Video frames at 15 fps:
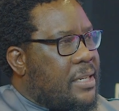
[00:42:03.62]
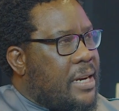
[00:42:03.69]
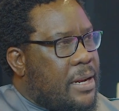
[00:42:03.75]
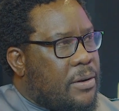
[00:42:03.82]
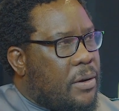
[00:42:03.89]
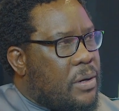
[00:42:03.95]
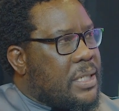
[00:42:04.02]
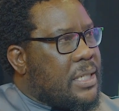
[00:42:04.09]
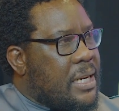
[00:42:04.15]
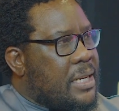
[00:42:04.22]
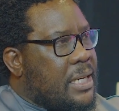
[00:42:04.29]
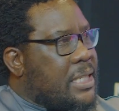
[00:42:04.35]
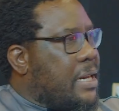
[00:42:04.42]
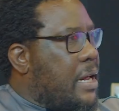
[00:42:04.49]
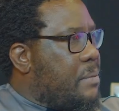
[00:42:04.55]
and all
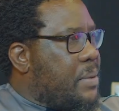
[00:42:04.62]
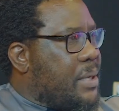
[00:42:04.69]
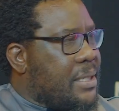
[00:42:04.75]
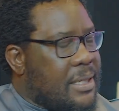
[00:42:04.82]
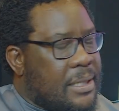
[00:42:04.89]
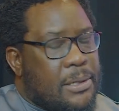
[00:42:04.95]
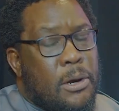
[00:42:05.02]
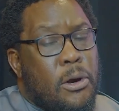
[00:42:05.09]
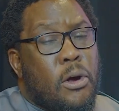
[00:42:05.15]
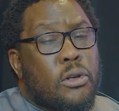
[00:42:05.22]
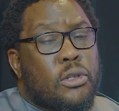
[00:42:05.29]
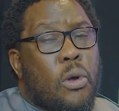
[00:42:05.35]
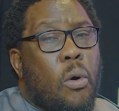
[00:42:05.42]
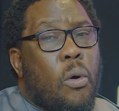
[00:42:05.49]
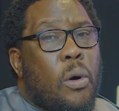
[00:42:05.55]
international business.
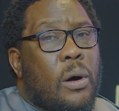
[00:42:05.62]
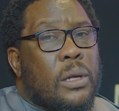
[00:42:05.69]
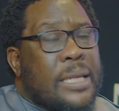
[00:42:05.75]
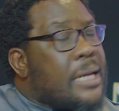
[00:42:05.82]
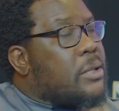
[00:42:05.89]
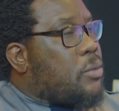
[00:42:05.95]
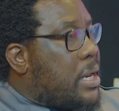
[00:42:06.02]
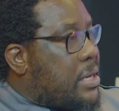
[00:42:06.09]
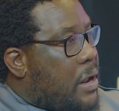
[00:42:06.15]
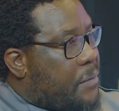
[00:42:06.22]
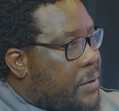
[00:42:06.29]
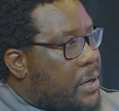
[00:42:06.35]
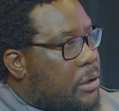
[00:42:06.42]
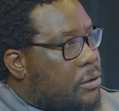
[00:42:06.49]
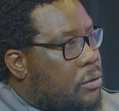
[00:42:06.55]
So that's what
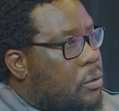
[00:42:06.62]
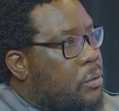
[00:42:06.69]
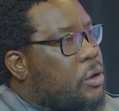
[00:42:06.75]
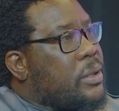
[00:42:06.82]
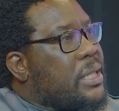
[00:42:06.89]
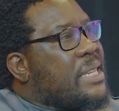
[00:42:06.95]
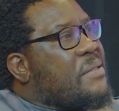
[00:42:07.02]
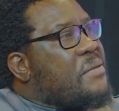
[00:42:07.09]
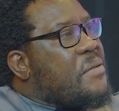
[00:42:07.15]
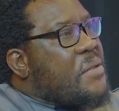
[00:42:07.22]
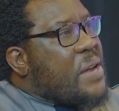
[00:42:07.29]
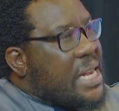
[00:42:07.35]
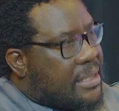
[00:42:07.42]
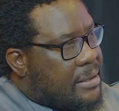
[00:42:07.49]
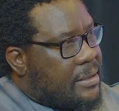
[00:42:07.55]
Africa should do. We should
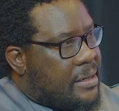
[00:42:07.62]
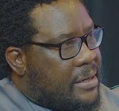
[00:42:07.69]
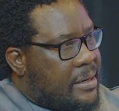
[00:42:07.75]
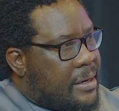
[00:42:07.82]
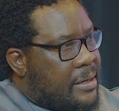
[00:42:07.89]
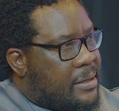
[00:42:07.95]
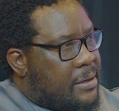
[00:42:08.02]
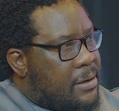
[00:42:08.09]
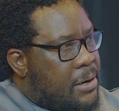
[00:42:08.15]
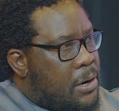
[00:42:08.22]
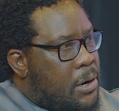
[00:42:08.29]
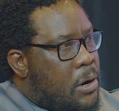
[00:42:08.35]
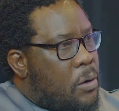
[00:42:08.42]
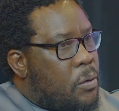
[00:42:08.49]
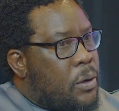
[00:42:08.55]
invest in that.
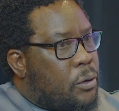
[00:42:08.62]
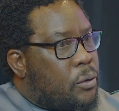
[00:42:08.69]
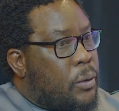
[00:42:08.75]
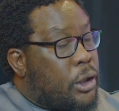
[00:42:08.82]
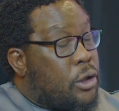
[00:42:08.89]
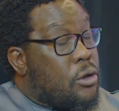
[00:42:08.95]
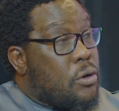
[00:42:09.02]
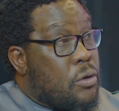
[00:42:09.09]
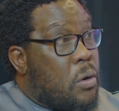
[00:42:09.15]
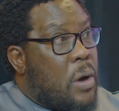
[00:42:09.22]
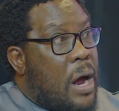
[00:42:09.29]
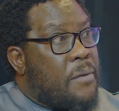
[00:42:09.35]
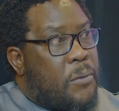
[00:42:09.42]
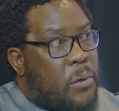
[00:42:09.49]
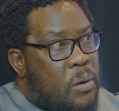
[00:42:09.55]
We should know,
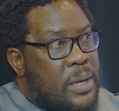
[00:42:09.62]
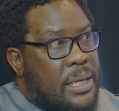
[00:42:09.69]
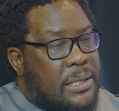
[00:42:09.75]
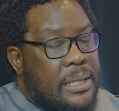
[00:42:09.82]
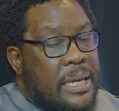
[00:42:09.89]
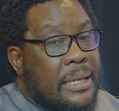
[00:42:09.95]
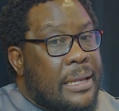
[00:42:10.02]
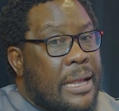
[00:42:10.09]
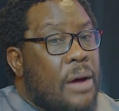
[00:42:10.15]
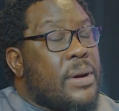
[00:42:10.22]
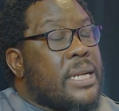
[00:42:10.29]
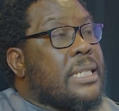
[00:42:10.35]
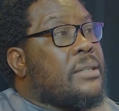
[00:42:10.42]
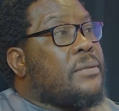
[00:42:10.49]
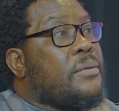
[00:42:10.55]
I've always said
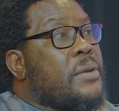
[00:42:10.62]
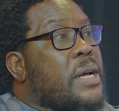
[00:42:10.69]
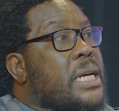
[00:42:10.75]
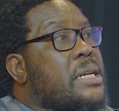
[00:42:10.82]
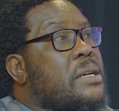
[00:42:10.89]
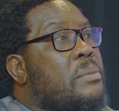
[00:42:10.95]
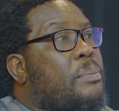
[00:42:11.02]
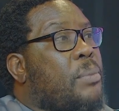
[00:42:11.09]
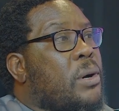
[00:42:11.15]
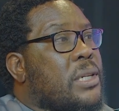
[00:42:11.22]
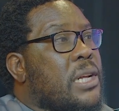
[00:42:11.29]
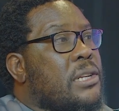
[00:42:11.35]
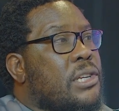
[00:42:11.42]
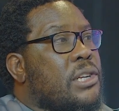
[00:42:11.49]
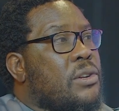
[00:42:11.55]
language is very
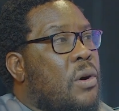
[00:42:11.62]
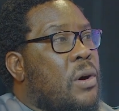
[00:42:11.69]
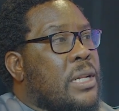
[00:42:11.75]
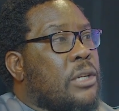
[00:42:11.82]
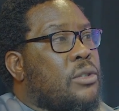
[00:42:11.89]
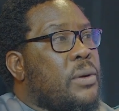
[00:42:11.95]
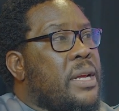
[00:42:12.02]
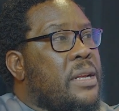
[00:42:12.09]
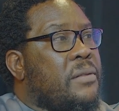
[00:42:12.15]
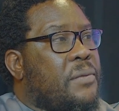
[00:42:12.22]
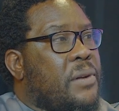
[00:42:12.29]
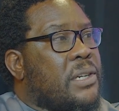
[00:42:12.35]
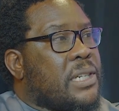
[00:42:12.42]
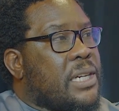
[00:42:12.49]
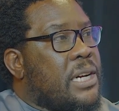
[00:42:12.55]
important in order to
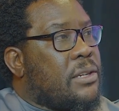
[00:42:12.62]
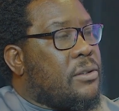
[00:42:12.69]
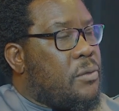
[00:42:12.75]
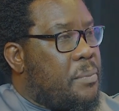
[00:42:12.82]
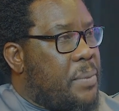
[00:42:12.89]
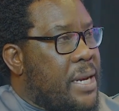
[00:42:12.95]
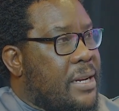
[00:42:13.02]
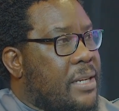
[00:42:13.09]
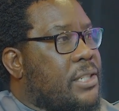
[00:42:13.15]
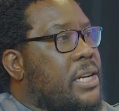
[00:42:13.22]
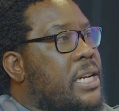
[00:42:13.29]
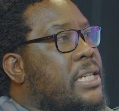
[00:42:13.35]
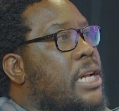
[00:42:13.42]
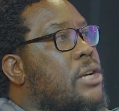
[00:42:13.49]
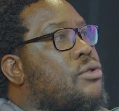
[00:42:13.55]
infiltrate, to
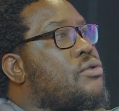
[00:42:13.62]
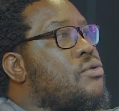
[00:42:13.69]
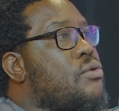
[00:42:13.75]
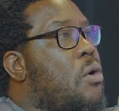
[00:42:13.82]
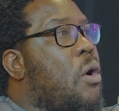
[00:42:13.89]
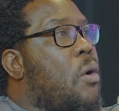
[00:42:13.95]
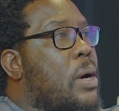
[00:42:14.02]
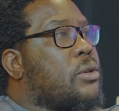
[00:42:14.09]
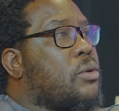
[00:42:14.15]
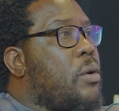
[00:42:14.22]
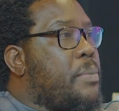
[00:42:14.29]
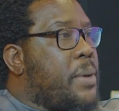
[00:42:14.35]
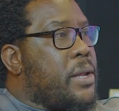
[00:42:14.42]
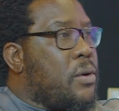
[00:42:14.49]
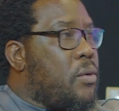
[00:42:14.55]
penetrate, and to know what's
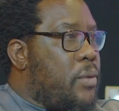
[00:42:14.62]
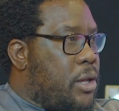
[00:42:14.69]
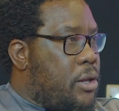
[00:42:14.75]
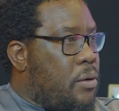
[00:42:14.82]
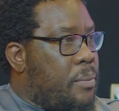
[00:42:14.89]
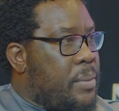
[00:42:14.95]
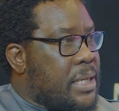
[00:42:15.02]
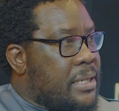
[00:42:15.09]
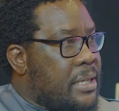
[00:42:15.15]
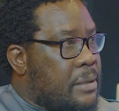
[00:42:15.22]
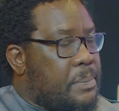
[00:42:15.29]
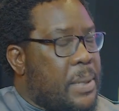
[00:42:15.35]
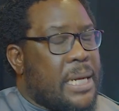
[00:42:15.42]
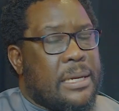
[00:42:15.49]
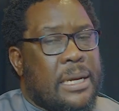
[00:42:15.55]
happening with your business
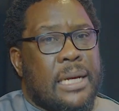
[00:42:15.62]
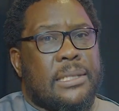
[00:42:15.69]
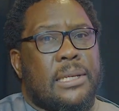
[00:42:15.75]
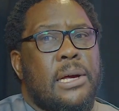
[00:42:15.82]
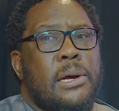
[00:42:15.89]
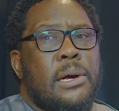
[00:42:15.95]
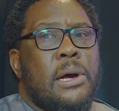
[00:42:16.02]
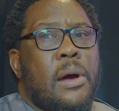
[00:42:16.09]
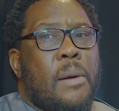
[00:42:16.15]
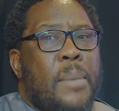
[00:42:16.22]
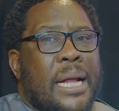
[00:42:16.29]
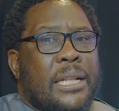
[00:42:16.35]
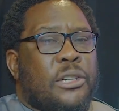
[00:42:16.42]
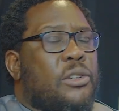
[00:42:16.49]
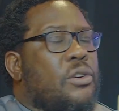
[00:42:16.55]
partners.
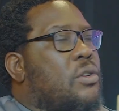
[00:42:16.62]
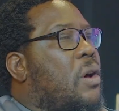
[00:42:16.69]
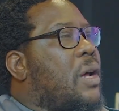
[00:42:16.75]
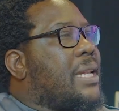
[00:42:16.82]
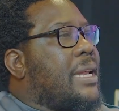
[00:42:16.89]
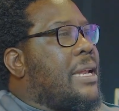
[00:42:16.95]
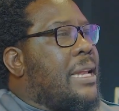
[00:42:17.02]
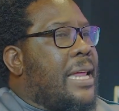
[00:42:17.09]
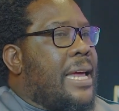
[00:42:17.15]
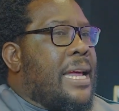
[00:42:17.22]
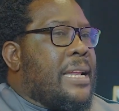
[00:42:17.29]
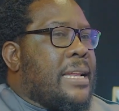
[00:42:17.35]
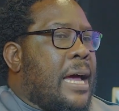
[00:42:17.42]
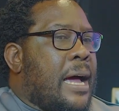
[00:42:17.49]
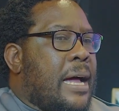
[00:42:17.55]
But it should not
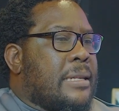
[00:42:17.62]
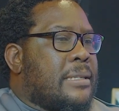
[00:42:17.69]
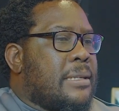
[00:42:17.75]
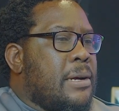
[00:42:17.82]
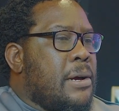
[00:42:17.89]
end us,